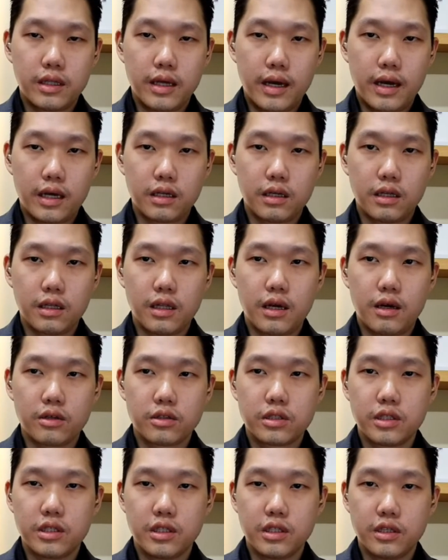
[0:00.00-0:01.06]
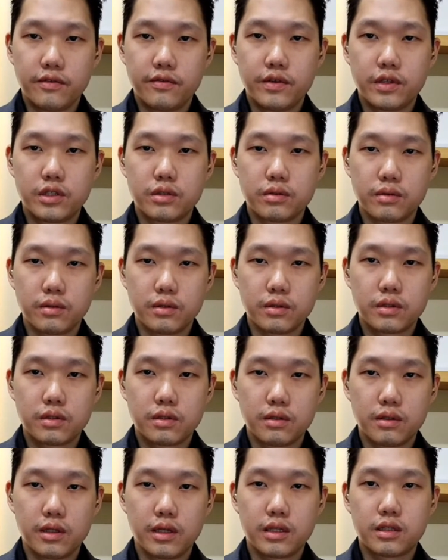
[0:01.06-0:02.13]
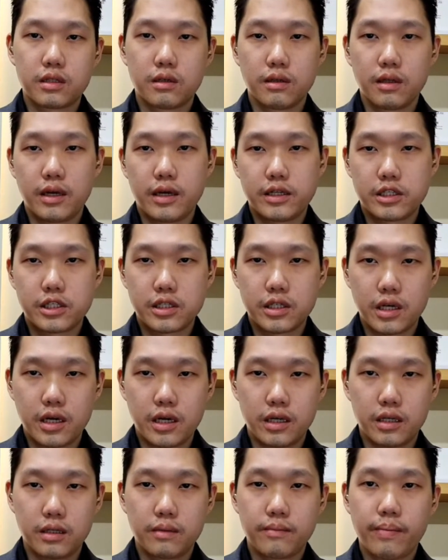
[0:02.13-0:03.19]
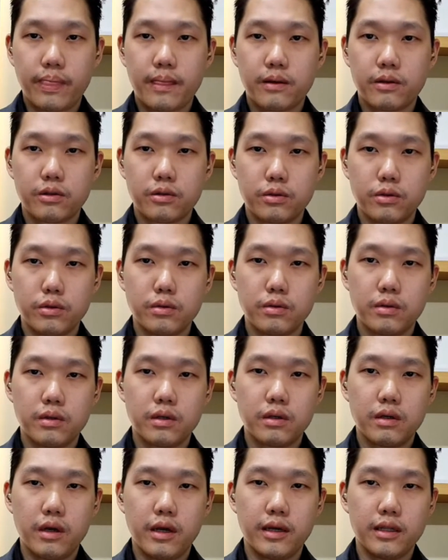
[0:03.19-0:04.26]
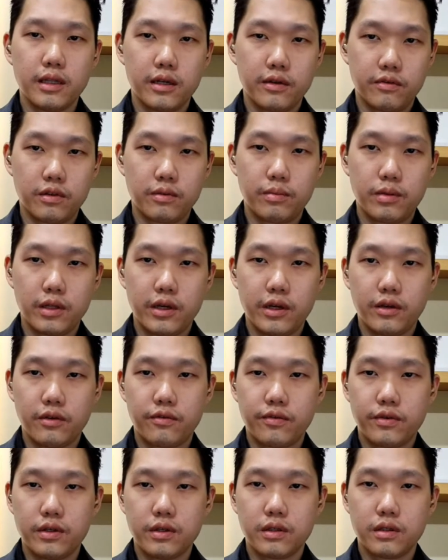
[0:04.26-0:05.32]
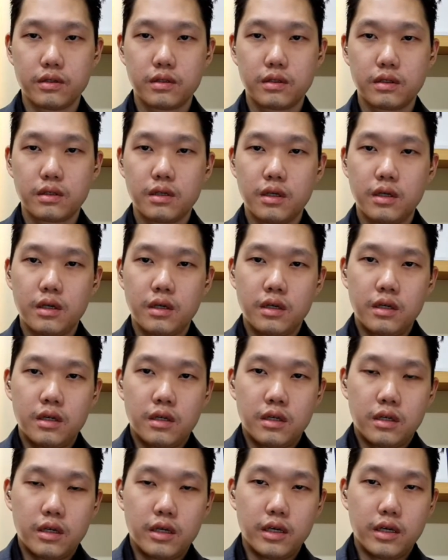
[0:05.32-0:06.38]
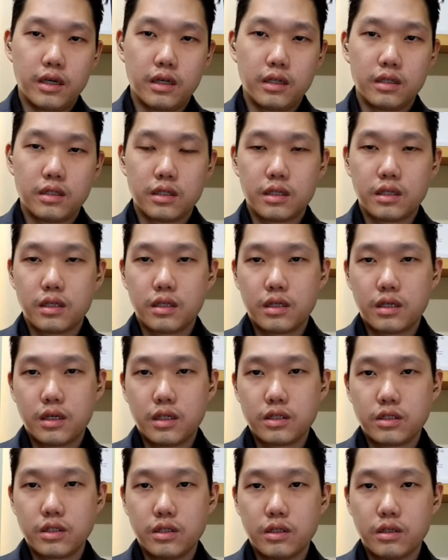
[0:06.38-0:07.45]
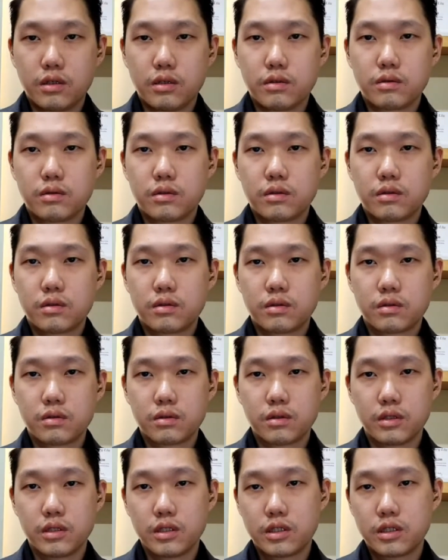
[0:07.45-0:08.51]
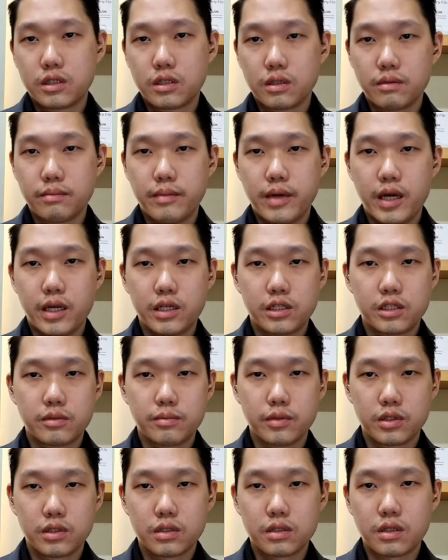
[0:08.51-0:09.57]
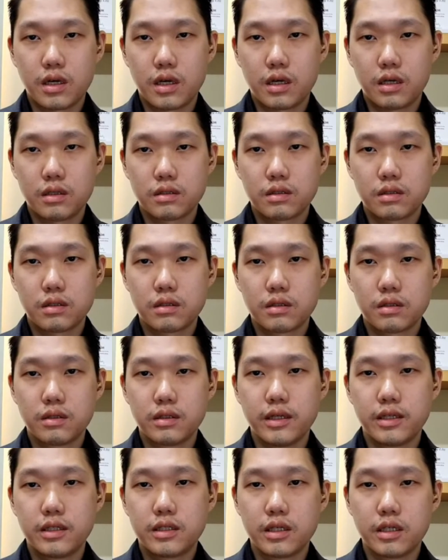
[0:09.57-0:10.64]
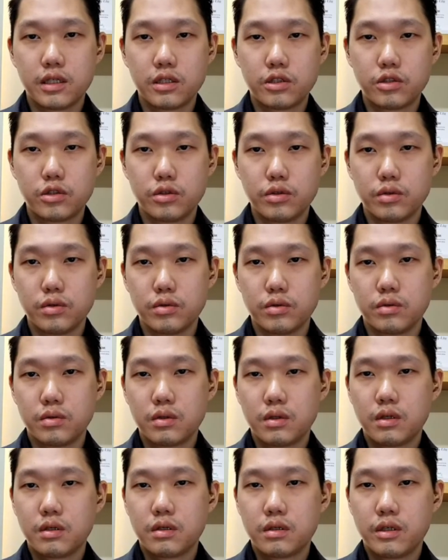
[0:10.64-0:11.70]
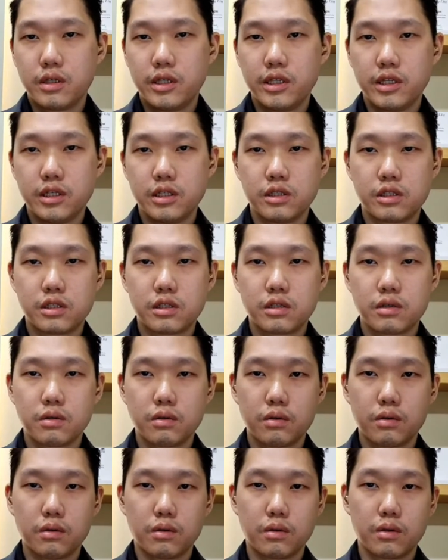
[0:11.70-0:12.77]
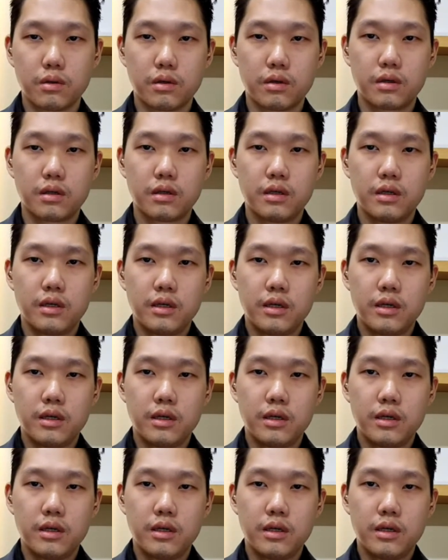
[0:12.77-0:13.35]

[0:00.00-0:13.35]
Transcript: that allows individuals to let their light shine through a level playing field. And as you know, traditional management styles, they tend to hinge or